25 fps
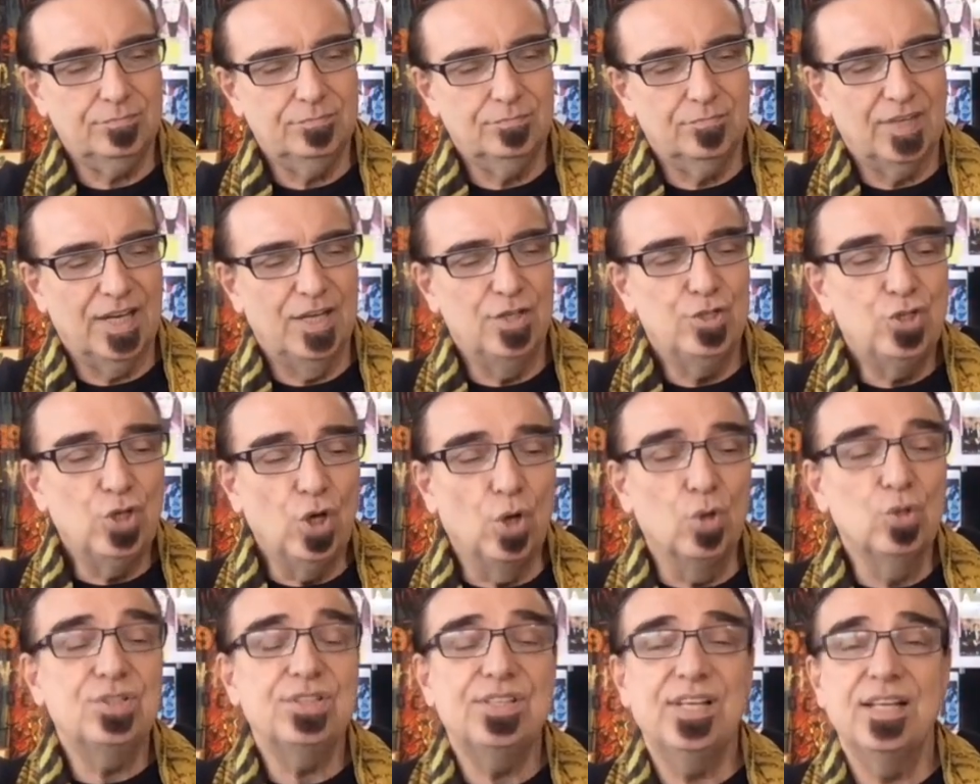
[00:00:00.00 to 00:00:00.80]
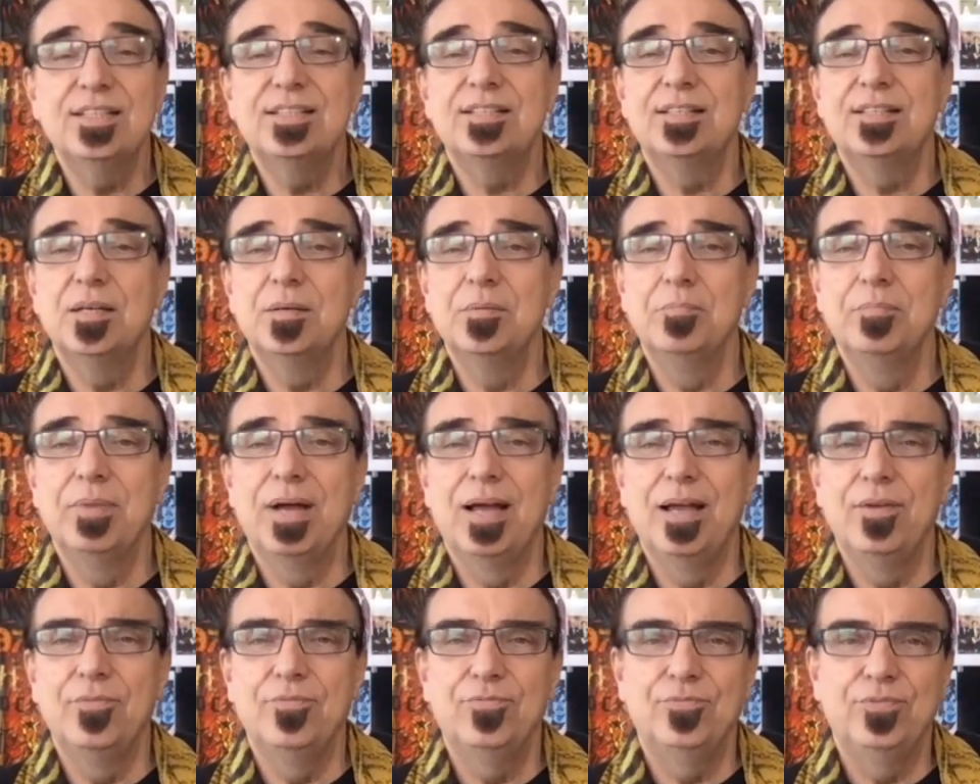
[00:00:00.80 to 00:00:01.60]
It shows that
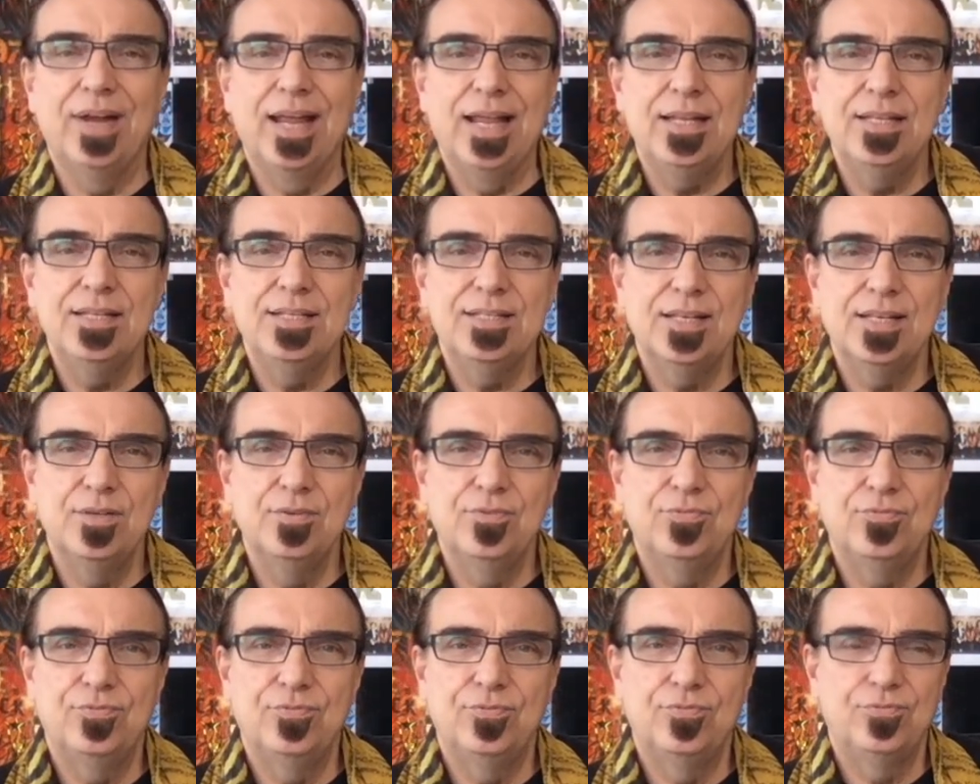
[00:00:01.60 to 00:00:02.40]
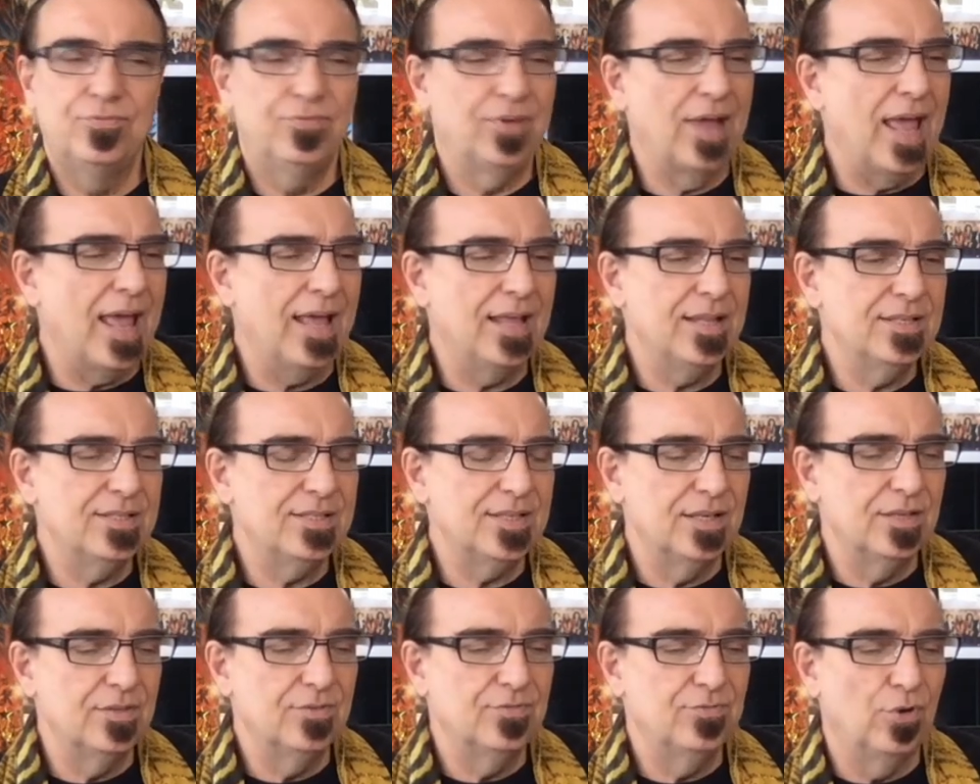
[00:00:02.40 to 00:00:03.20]
my friends and fans
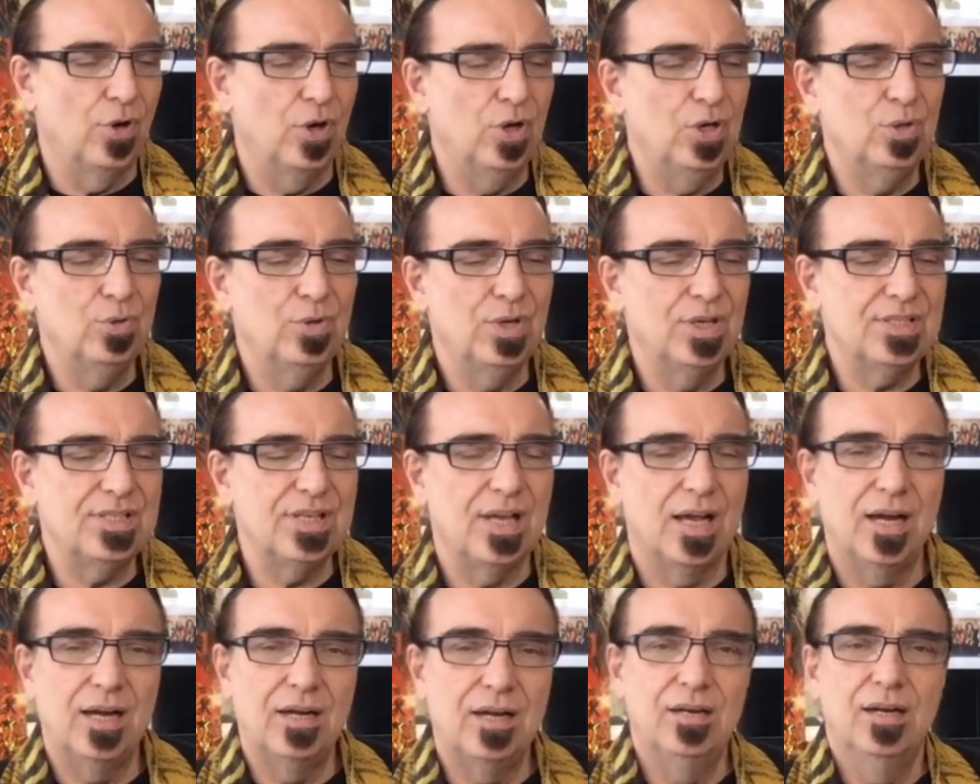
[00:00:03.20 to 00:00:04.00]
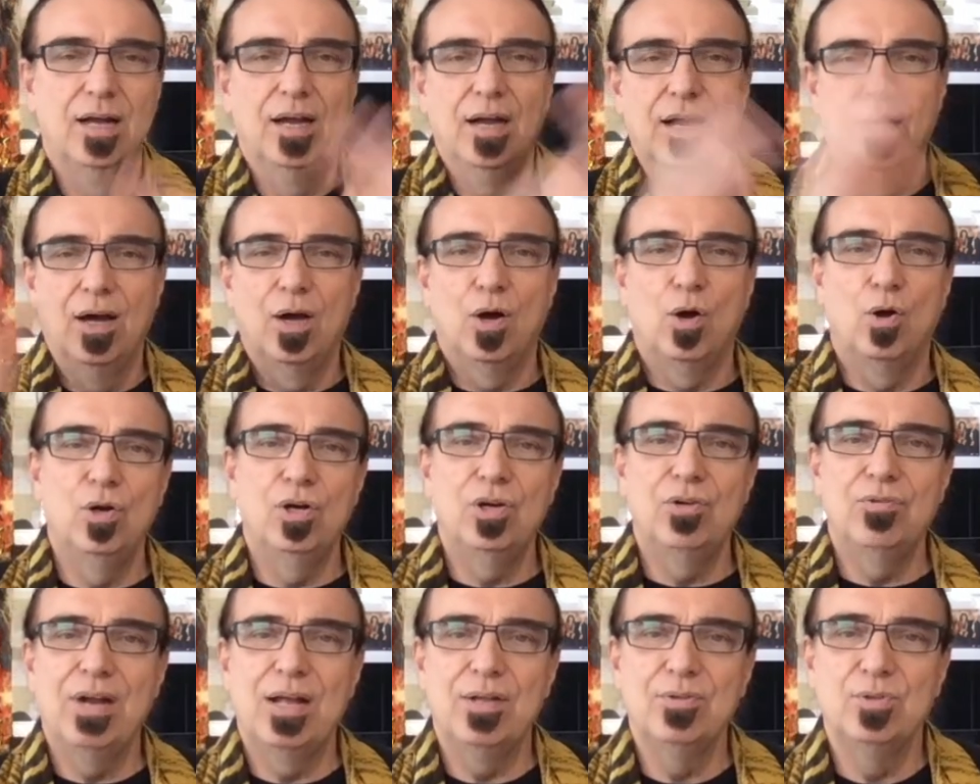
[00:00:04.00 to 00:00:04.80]
and followers are all
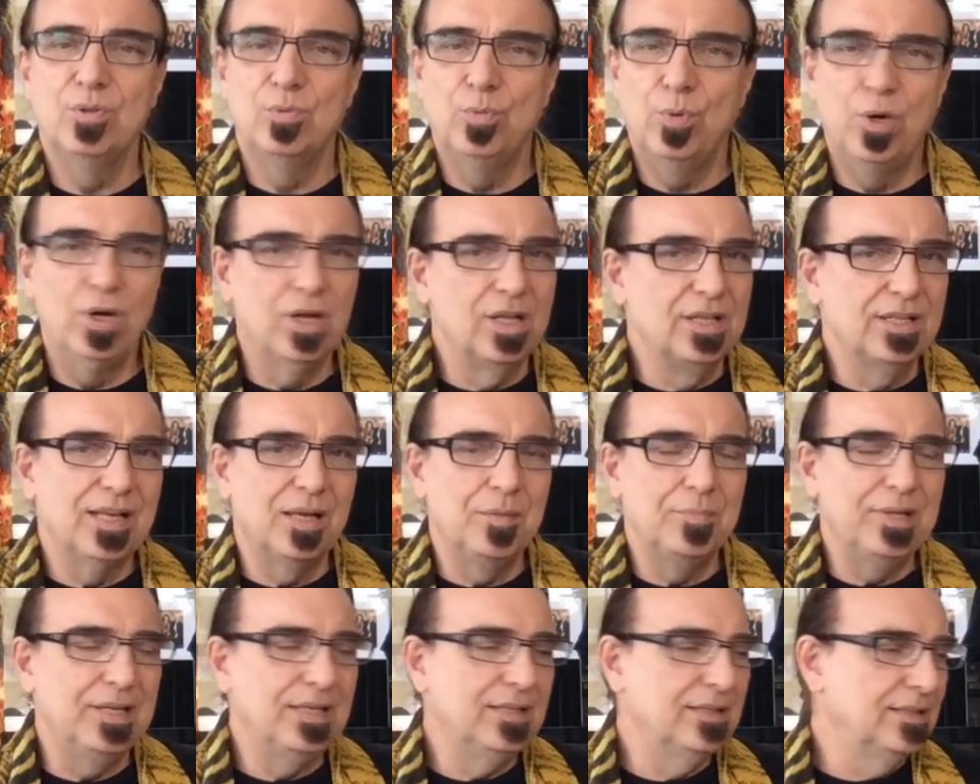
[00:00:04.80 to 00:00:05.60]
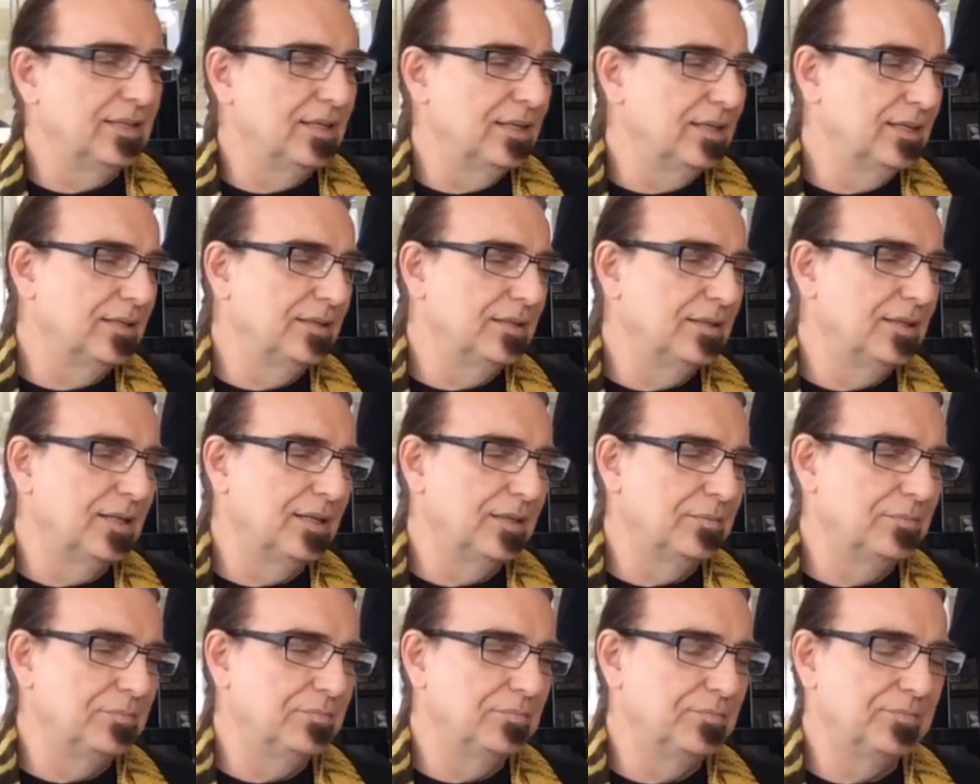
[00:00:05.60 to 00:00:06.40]
around the world. I mean,
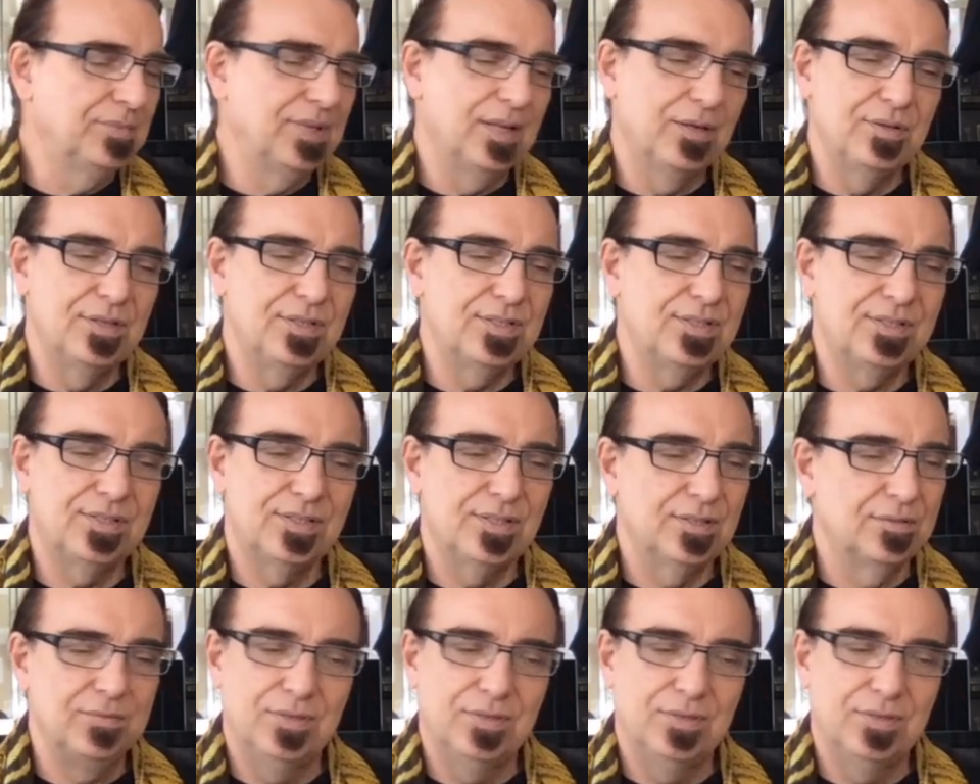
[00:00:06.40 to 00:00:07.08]
there's